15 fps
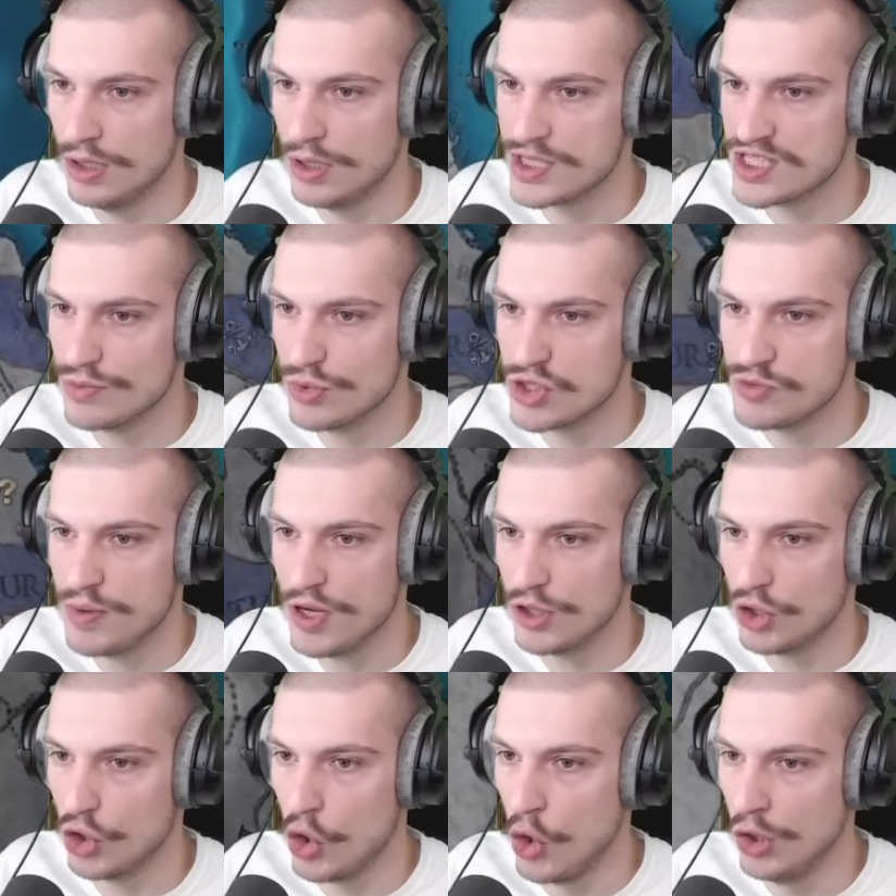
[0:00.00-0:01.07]
someone
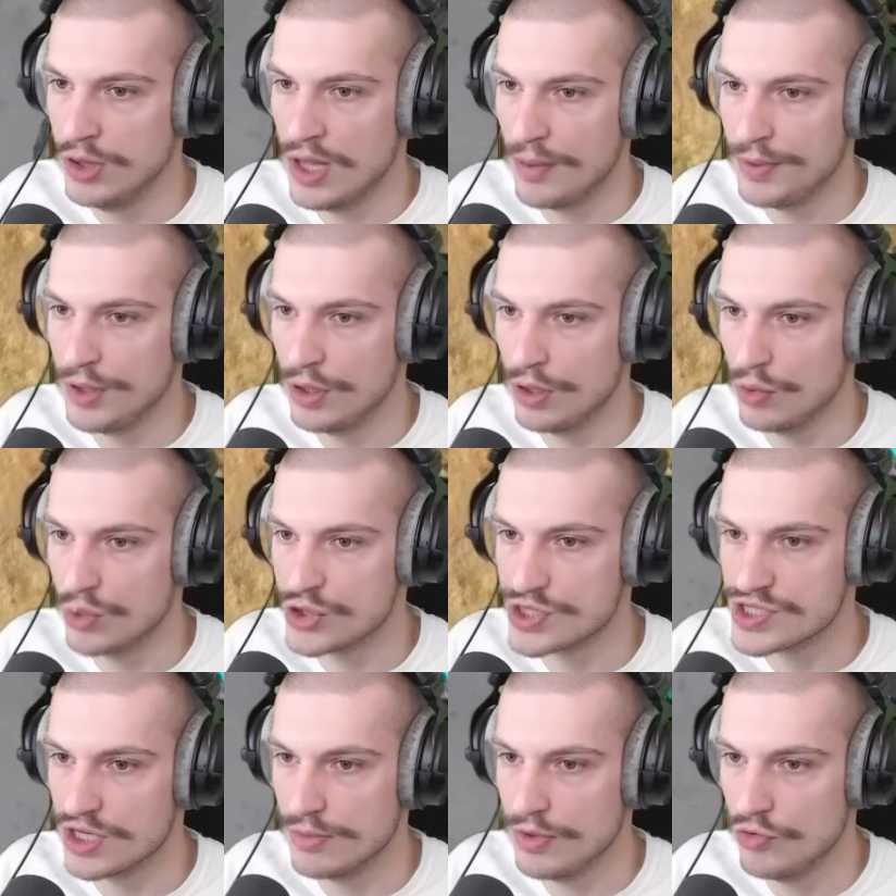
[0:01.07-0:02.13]
spawned gold up here, which is
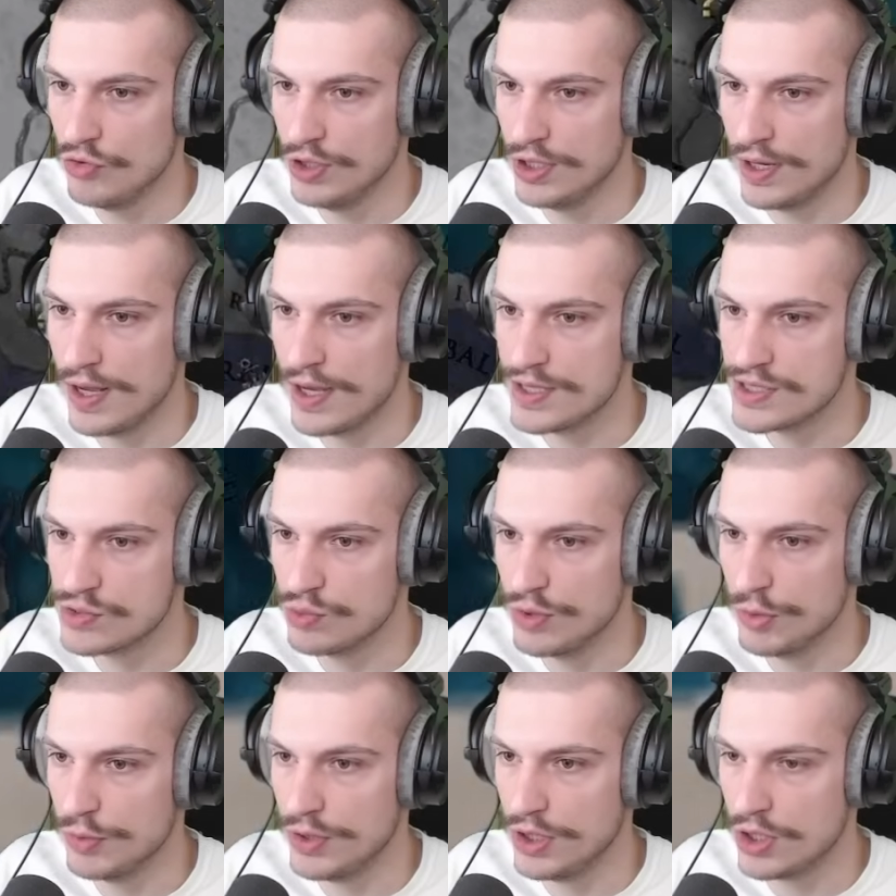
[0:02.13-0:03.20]
gonna be really nice
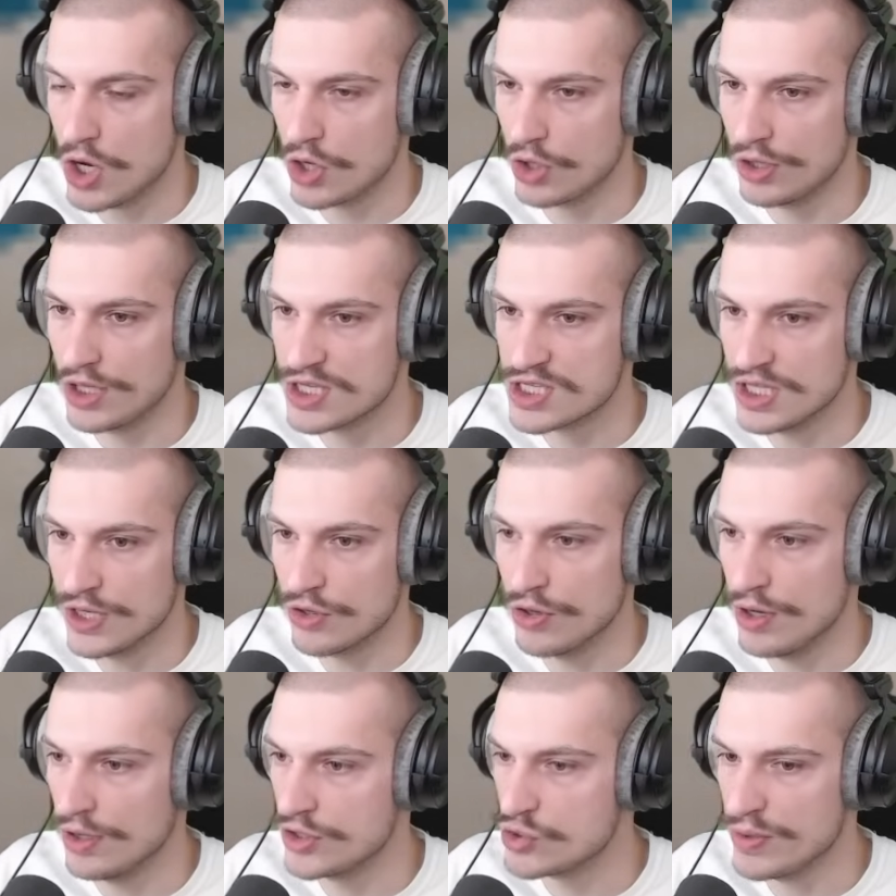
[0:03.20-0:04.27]
when we conquer this later
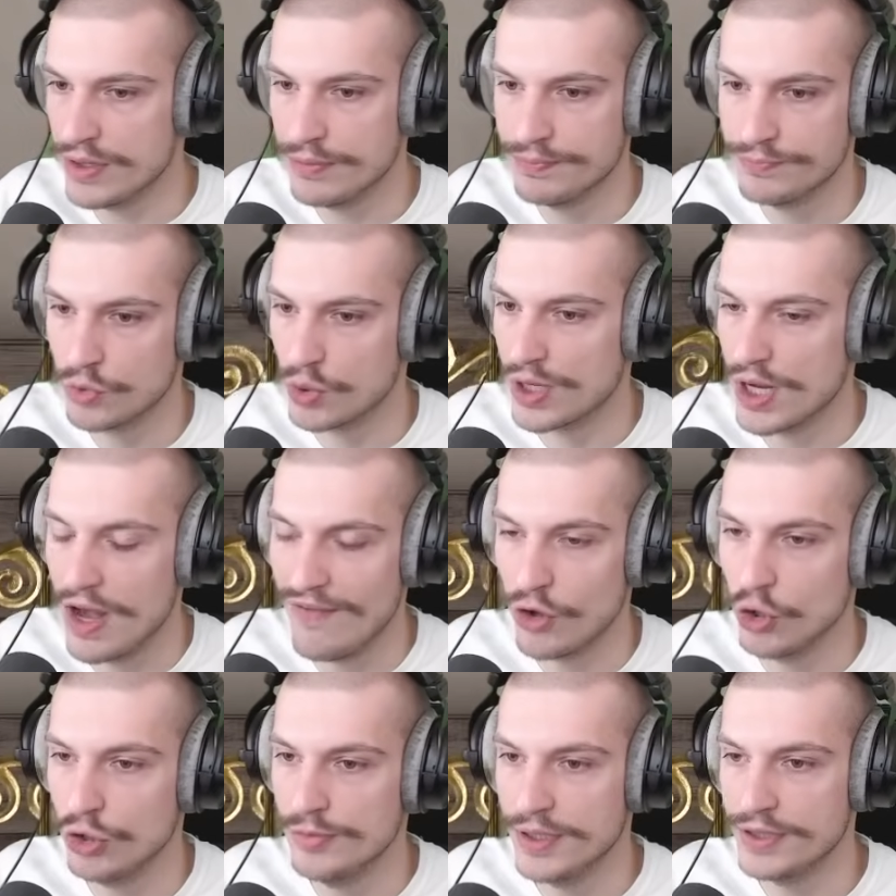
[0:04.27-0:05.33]
on. Sweet, we're gonna have a
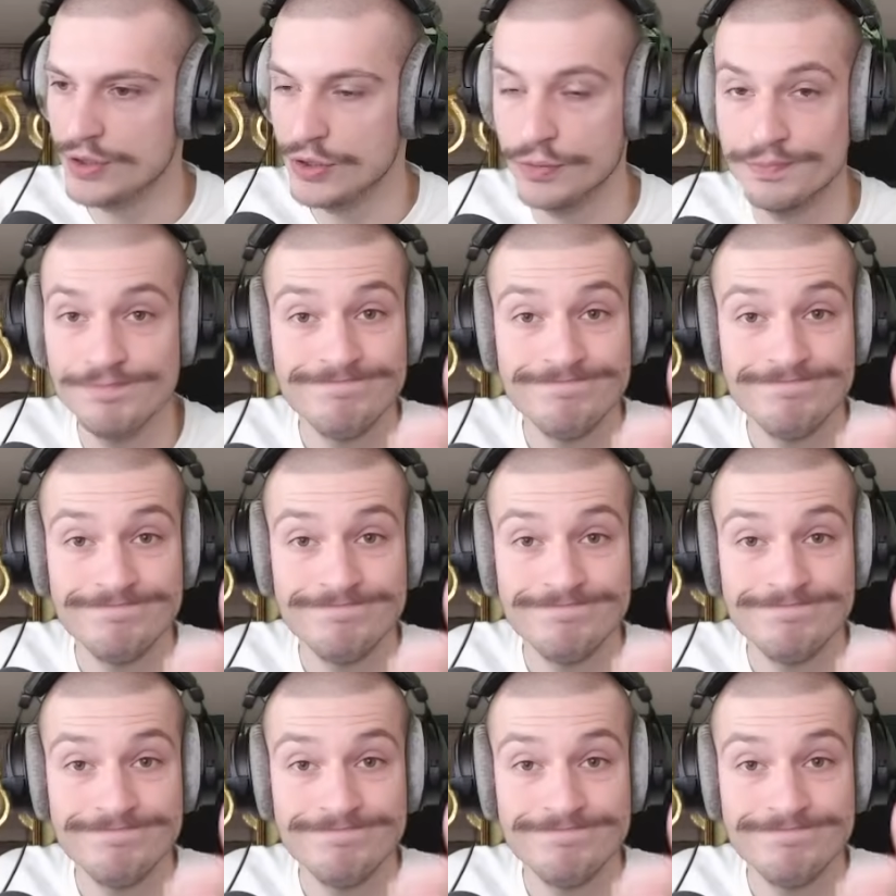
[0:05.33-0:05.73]
gold mine too.